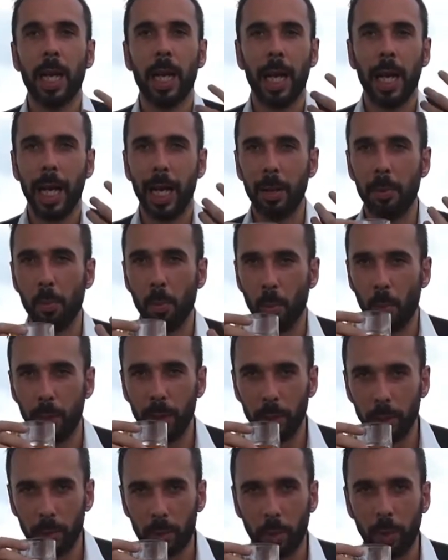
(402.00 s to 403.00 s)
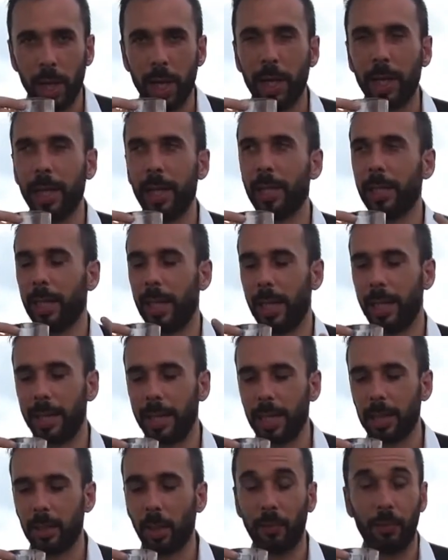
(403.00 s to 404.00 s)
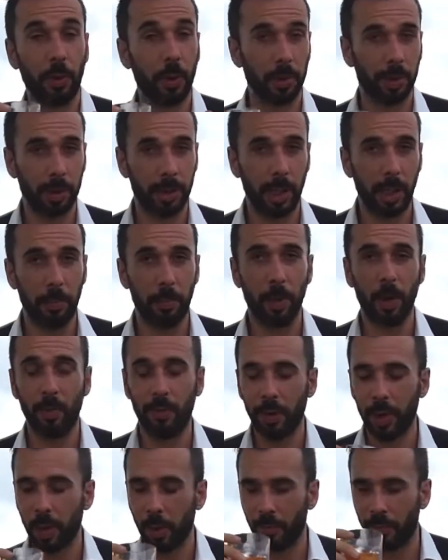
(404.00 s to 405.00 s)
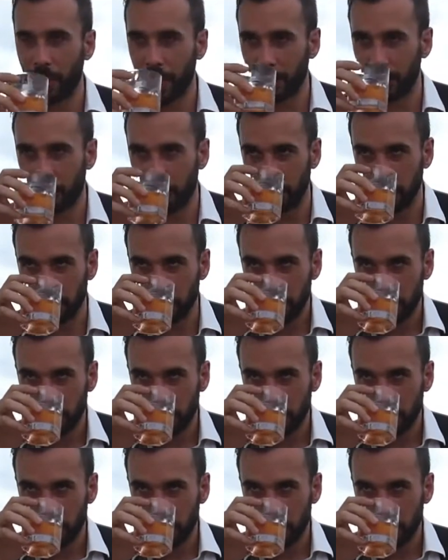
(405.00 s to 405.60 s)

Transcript: And when you try and get your first sip of an old-fashioned,